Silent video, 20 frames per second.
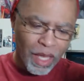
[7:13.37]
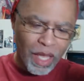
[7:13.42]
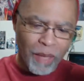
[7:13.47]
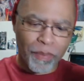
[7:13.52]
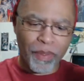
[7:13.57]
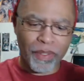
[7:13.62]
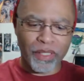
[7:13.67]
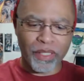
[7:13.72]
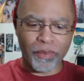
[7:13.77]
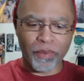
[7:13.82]

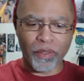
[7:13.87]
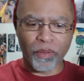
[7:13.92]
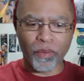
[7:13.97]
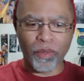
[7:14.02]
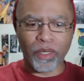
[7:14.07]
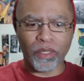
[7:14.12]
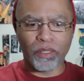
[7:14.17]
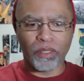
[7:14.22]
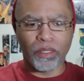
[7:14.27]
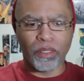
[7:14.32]
They put some of
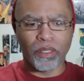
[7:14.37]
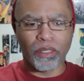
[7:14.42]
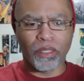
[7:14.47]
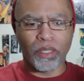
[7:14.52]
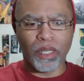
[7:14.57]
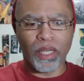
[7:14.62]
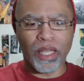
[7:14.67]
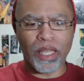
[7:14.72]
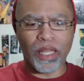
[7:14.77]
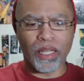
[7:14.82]
the
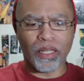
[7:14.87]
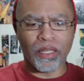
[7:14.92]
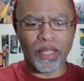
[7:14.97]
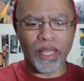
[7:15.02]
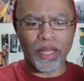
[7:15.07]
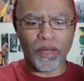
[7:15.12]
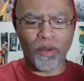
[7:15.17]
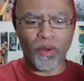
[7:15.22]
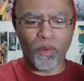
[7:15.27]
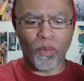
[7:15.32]

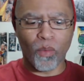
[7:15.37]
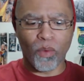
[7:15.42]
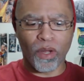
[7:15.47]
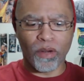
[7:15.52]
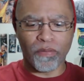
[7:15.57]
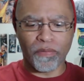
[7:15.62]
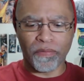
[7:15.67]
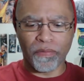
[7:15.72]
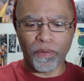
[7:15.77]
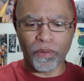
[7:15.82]
hint, they don't
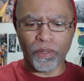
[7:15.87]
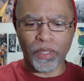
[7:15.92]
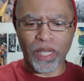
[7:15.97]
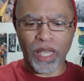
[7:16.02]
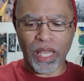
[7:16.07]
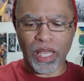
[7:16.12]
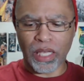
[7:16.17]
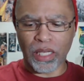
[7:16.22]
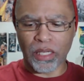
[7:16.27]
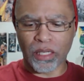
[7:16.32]
want
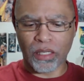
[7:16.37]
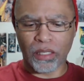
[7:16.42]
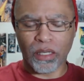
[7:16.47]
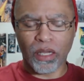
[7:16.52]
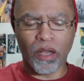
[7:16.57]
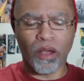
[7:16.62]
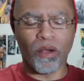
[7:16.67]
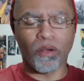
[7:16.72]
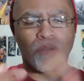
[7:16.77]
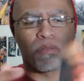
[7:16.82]
fruitcake.
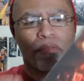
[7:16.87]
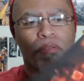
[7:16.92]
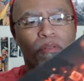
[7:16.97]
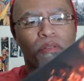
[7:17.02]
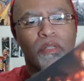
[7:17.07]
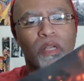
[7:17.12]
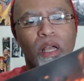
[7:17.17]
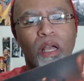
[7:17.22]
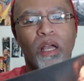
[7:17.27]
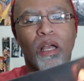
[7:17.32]
Oh.
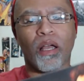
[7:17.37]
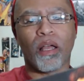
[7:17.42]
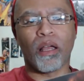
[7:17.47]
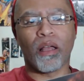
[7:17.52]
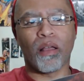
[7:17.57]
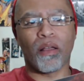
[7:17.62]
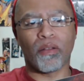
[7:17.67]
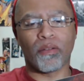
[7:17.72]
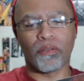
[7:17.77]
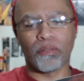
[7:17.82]

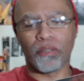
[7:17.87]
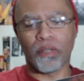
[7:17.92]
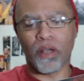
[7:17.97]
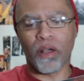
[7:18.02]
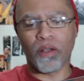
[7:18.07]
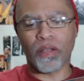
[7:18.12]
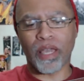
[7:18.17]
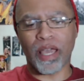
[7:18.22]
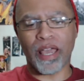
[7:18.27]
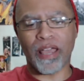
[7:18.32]
Oh,
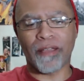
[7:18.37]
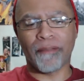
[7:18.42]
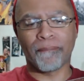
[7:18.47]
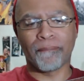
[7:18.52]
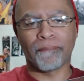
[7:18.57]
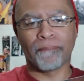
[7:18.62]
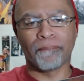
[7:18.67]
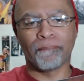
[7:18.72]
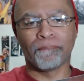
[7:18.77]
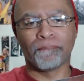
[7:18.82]
okay.